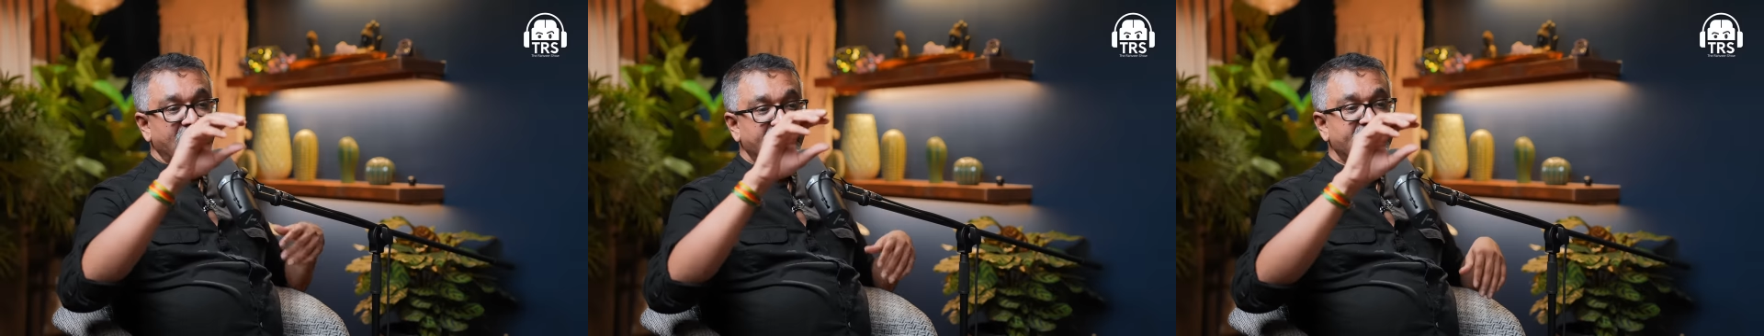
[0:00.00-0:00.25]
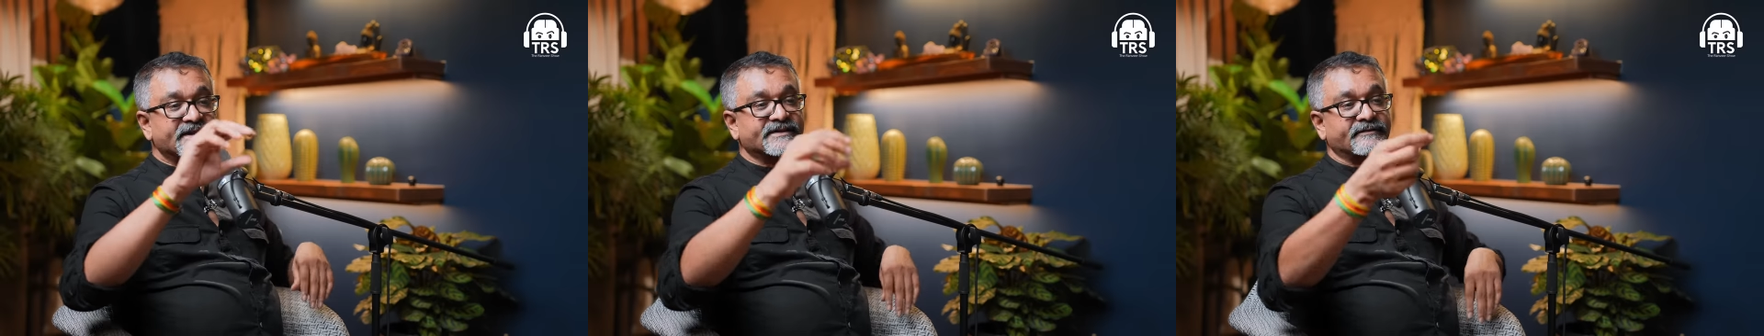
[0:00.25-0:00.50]

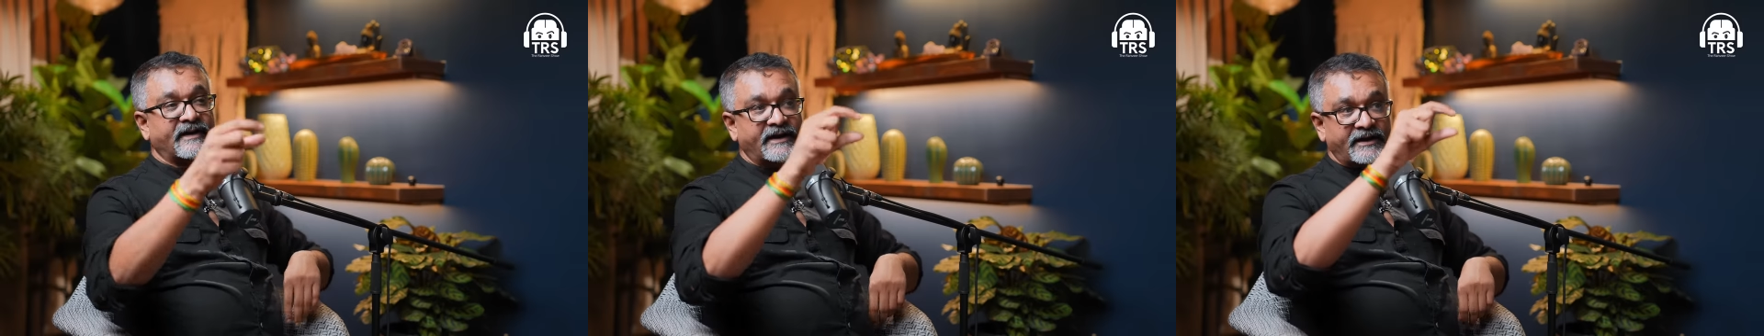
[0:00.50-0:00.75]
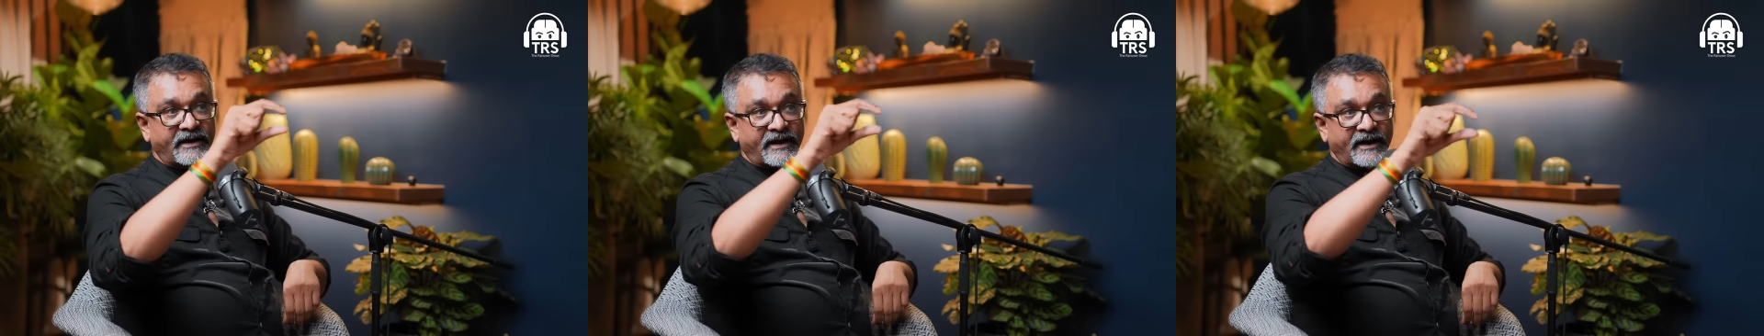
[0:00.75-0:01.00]
is
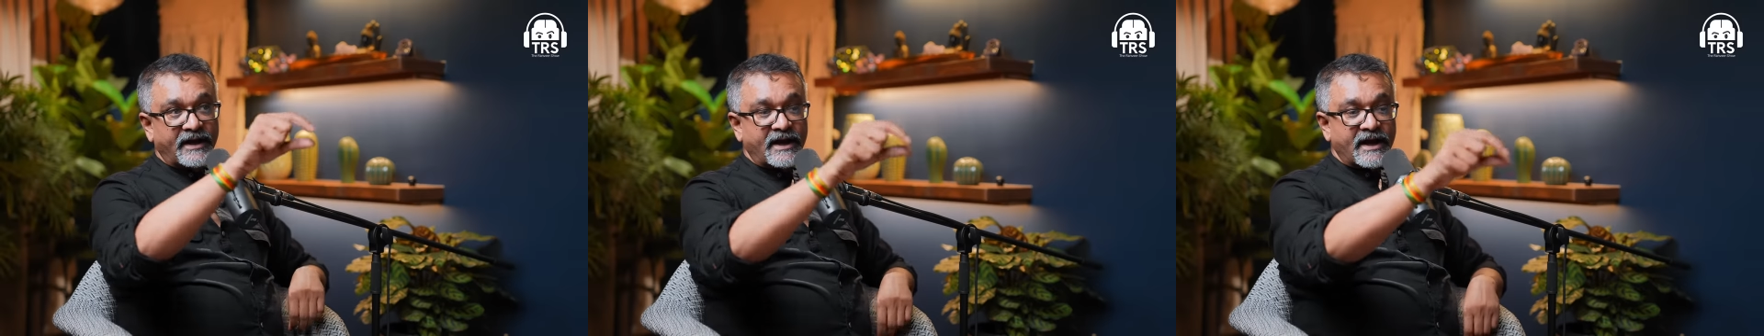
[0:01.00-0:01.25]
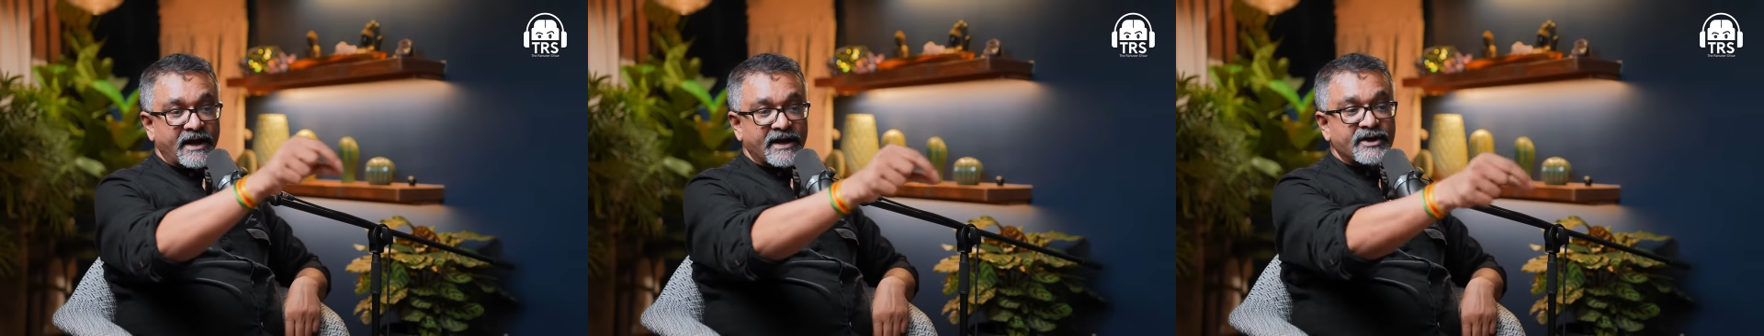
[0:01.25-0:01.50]
when
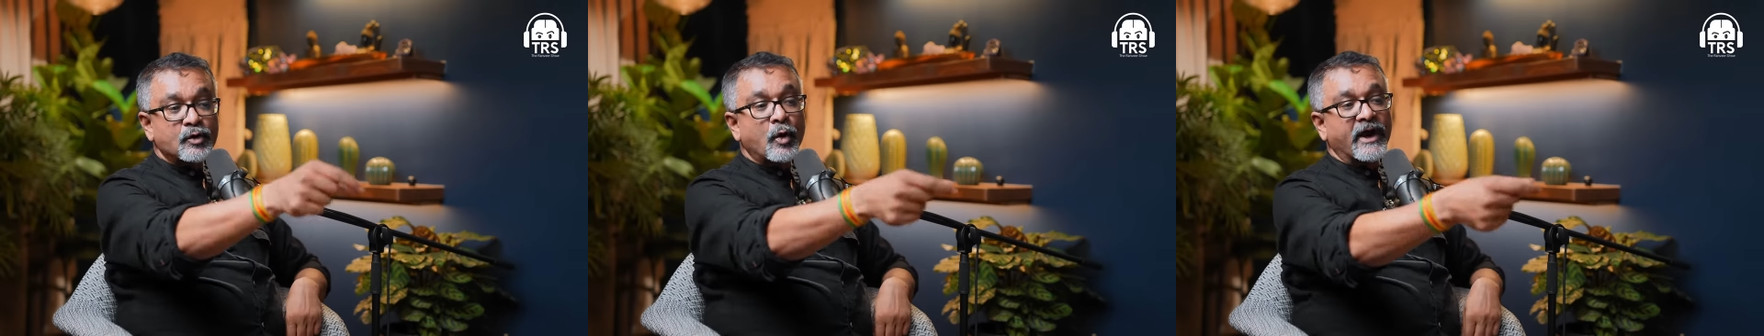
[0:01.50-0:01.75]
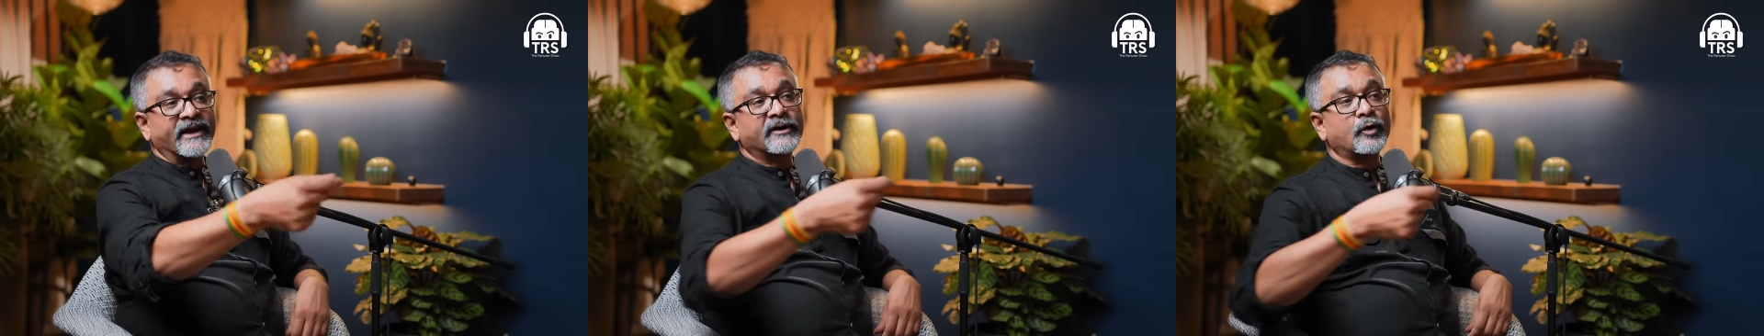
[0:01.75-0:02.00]
you
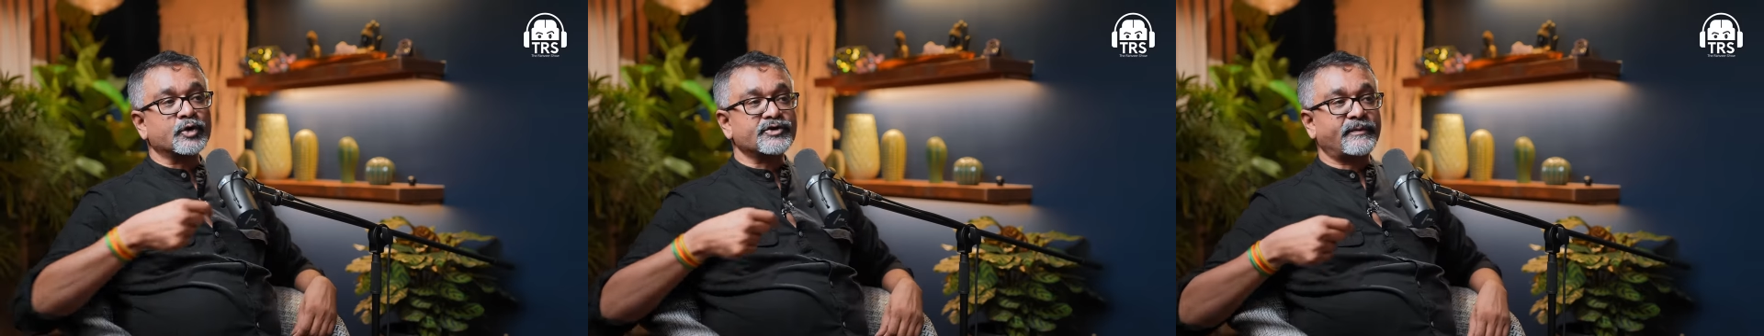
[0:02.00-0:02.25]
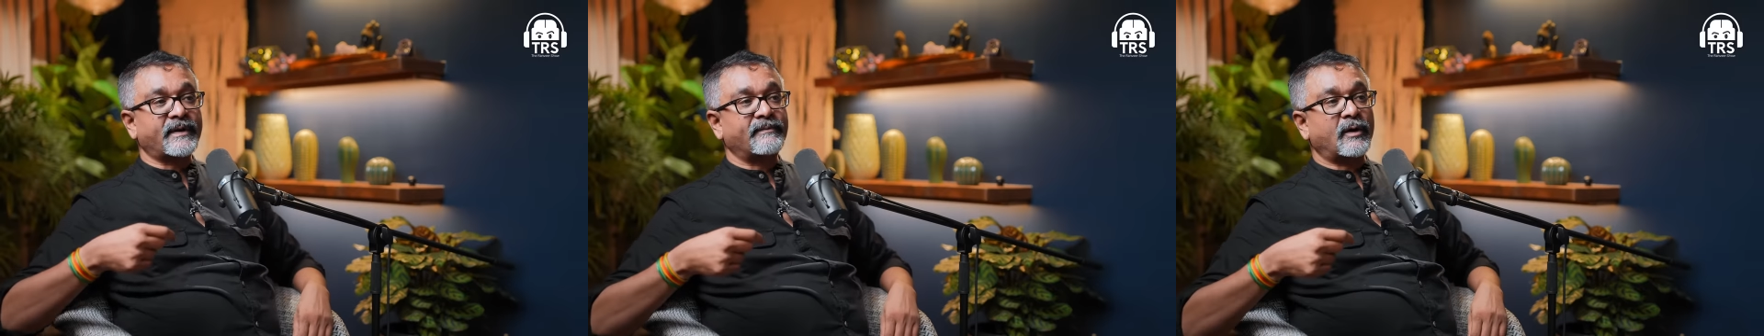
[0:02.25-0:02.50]

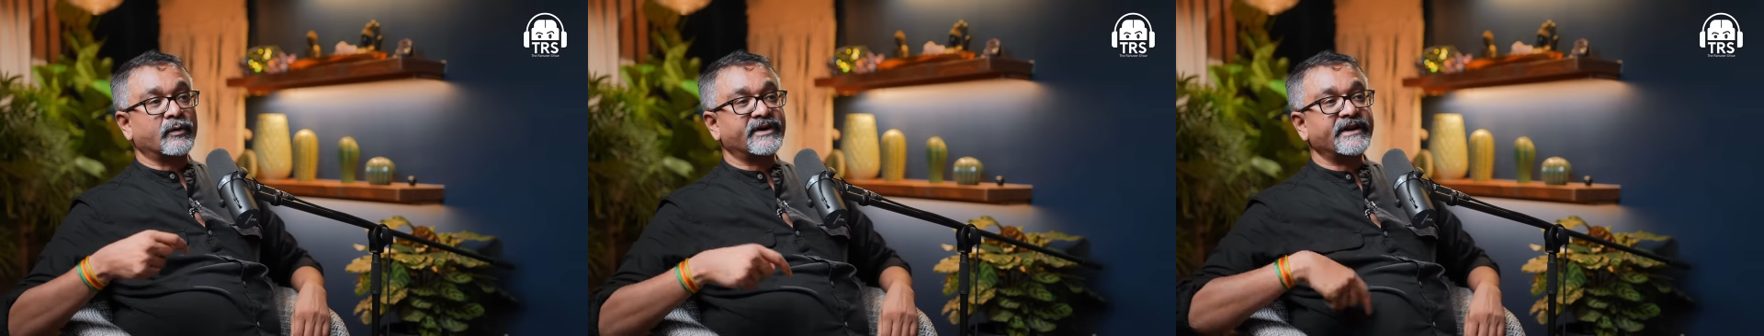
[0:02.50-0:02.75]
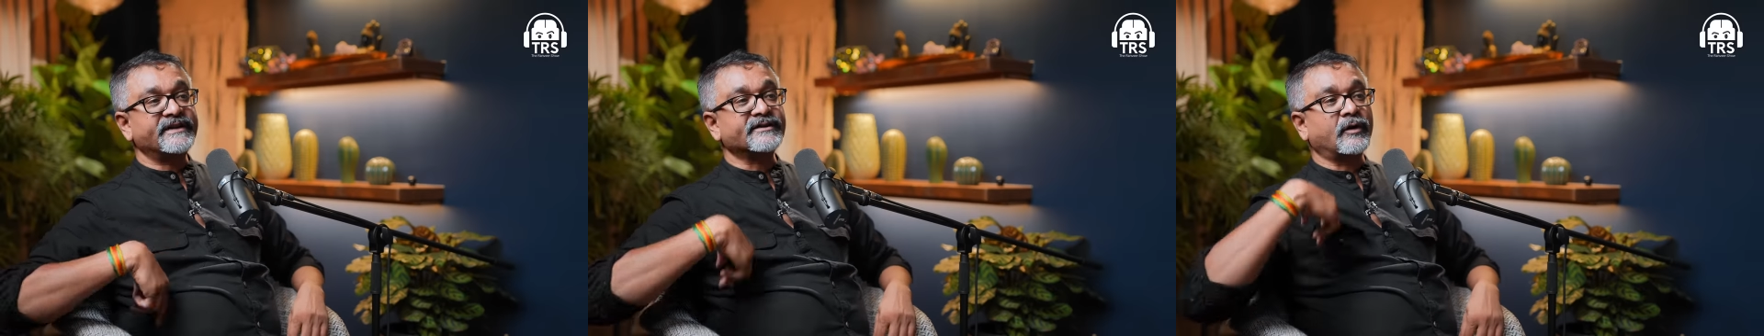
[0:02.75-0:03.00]
encroach my
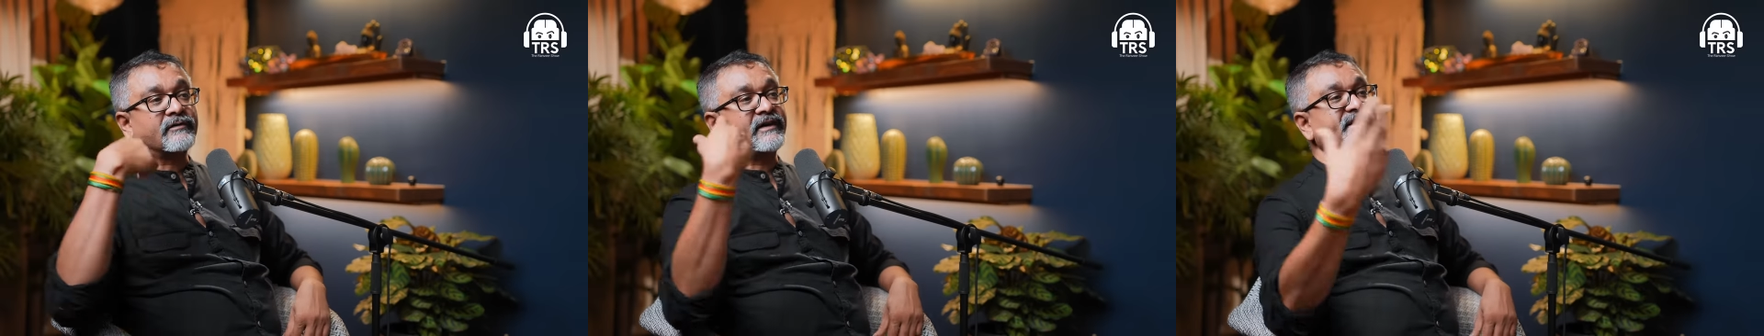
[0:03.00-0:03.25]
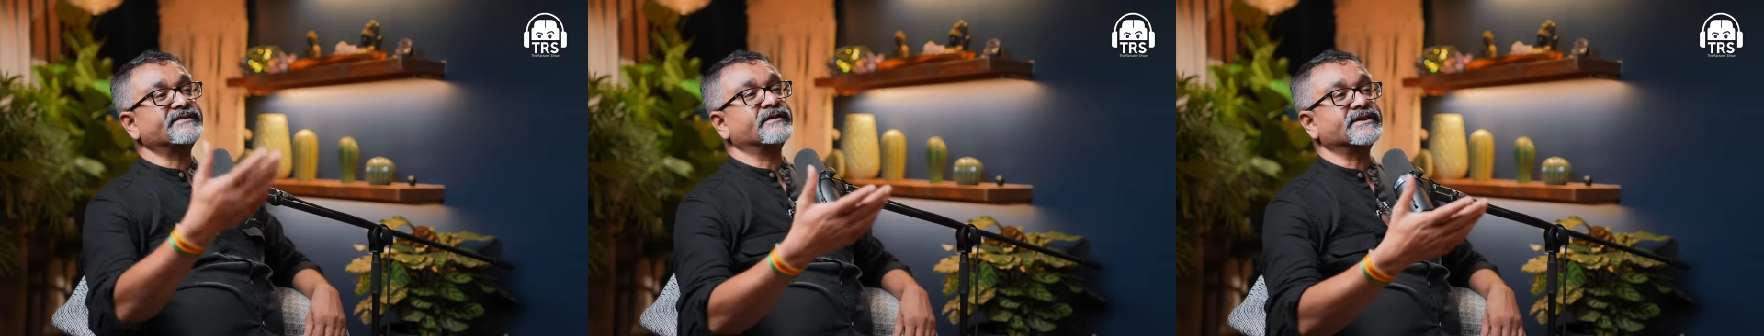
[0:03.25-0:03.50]
boundaries or
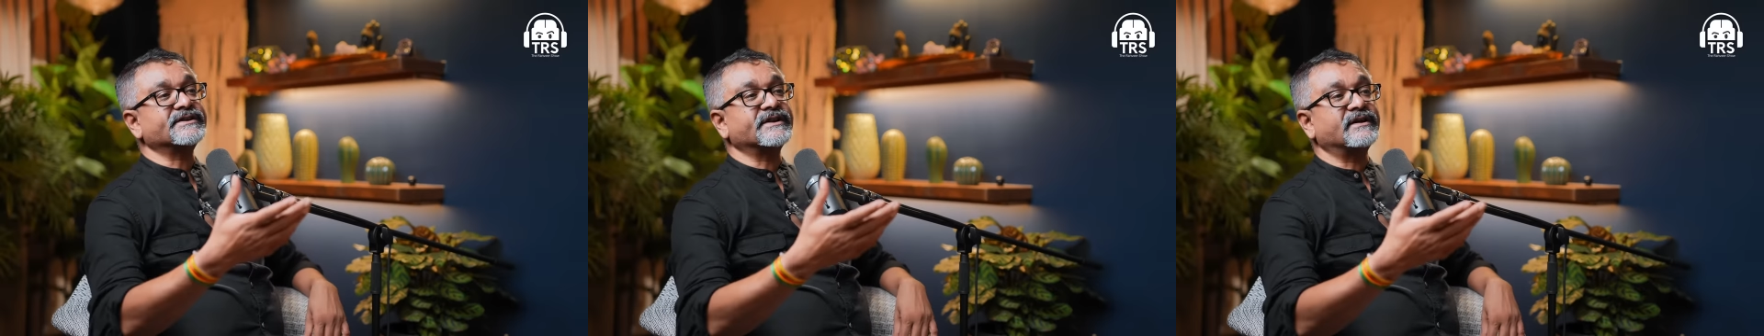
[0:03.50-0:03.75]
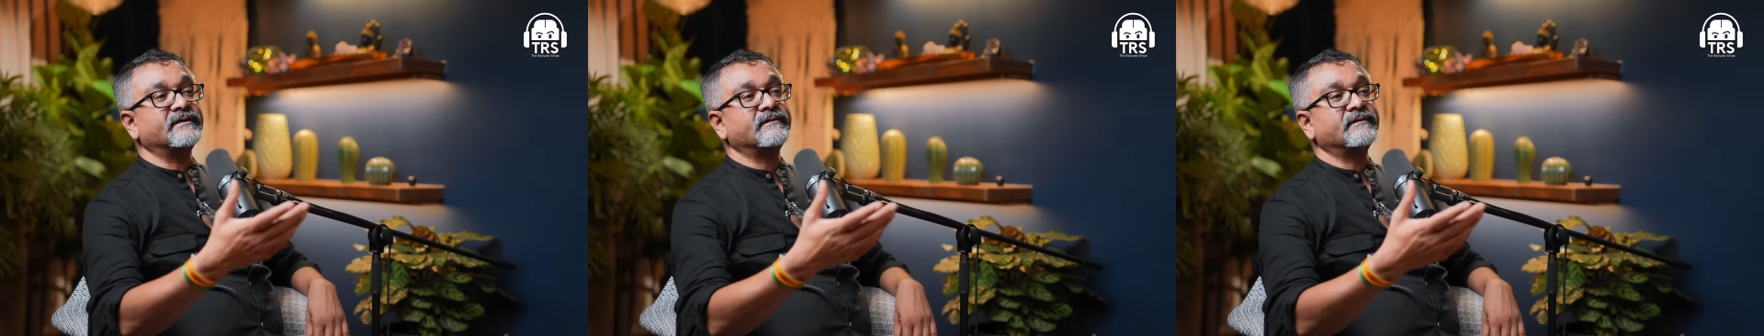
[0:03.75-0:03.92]
vice versa